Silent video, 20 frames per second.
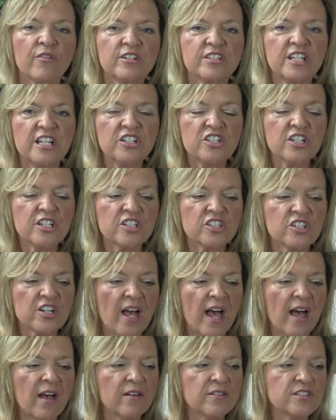for teaching a
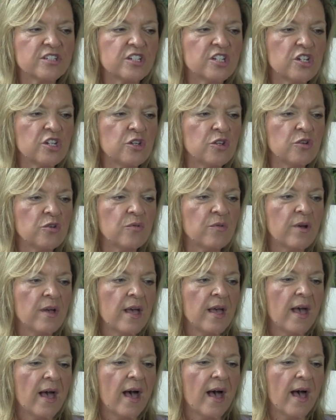child
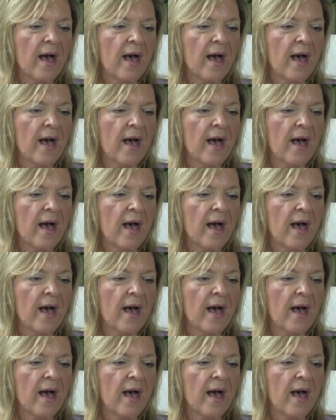to